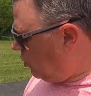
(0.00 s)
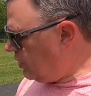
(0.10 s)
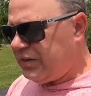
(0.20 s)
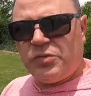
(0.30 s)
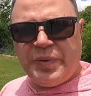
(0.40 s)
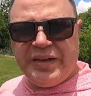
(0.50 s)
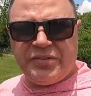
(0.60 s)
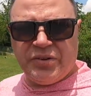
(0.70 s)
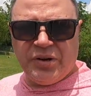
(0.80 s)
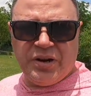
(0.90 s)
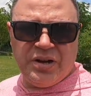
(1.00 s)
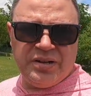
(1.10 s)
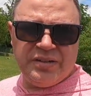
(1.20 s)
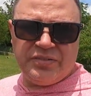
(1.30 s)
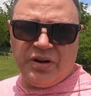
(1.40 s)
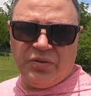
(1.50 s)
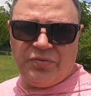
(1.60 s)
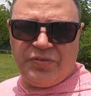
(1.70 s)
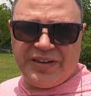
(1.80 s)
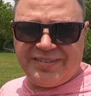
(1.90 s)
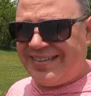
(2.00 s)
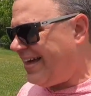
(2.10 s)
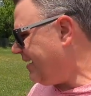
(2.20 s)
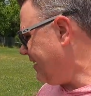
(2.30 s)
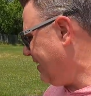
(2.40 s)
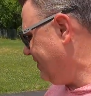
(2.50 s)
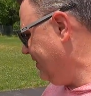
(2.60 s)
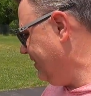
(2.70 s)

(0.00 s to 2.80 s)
know that a spacer is gonna fix that on